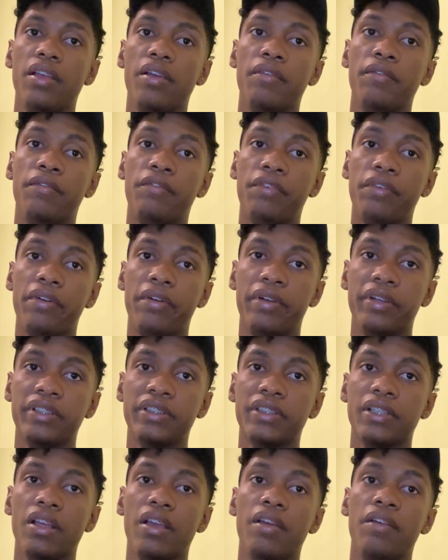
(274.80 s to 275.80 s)

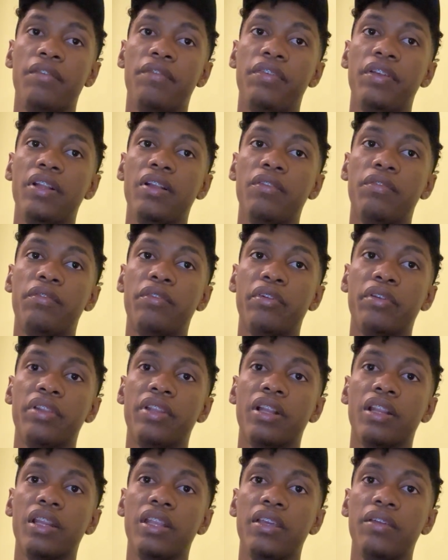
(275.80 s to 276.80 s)
first feel for
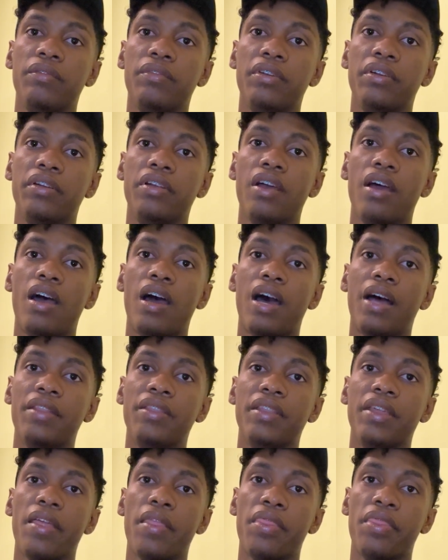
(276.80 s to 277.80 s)
the liver
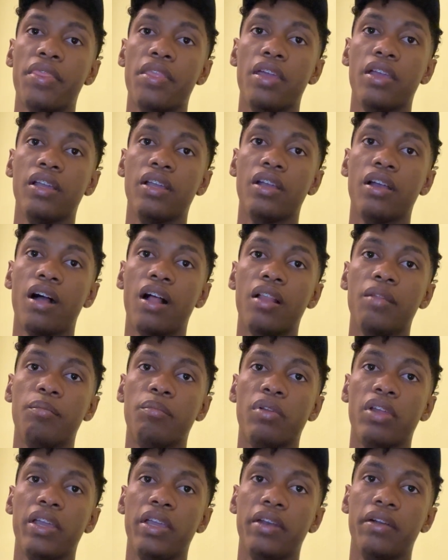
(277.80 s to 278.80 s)
and the
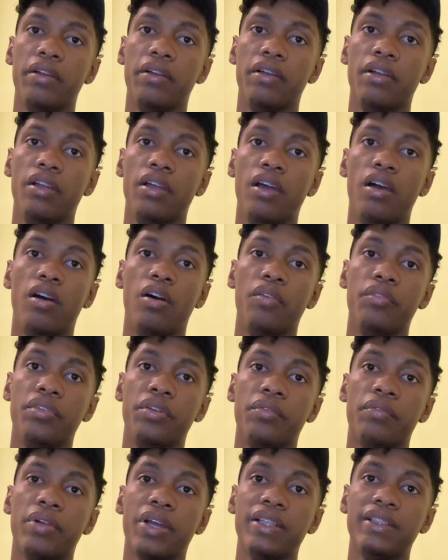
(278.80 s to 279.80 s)
gallbladder on
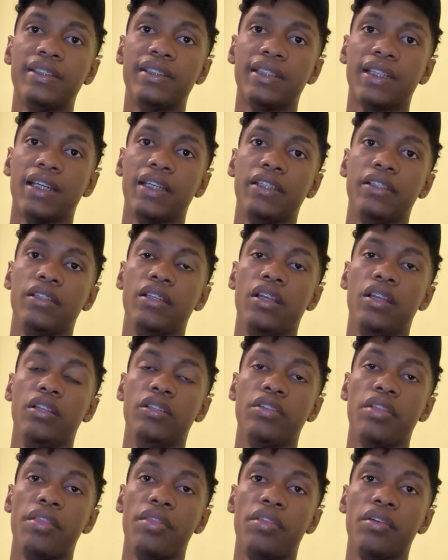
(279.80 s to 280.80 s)
the right side.
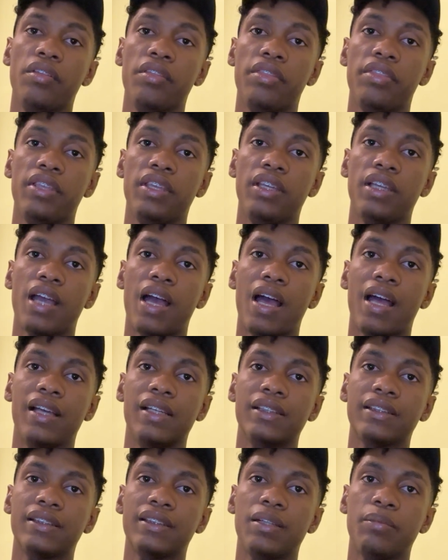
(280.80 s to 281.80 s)
Don't think,
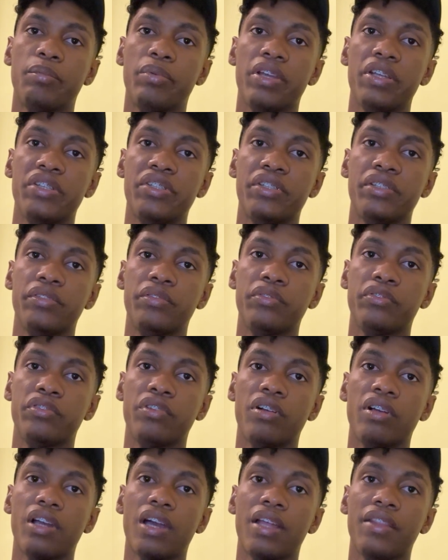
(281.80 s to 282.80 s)
ask the patient to
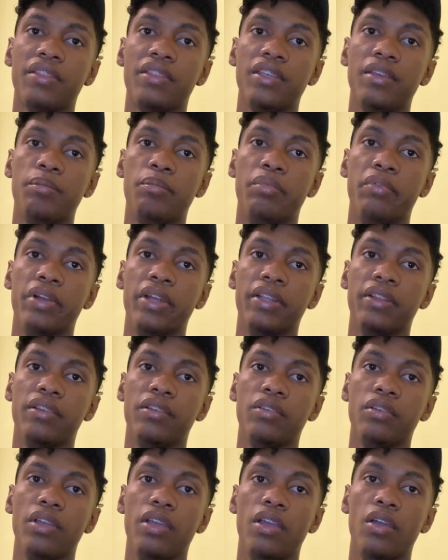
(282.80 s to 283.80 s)
take a deep breath
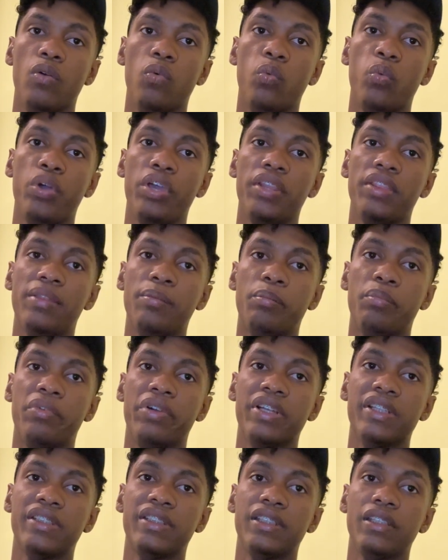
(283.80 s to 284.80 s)
with
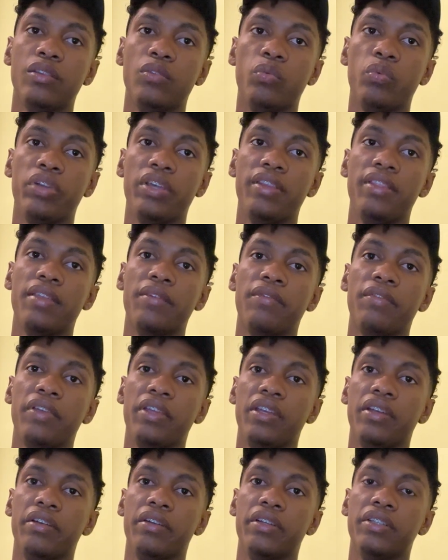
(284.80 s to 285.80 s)
pressing with the
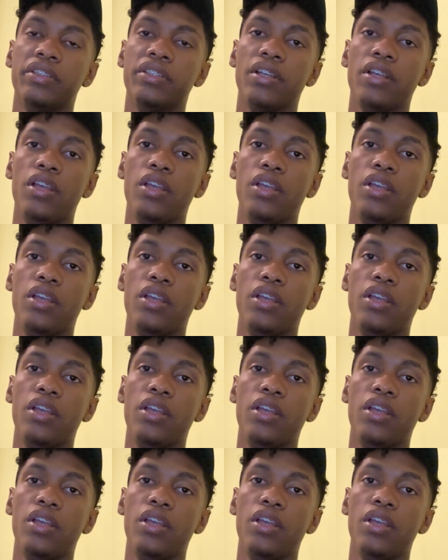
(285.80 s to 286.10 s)
fingers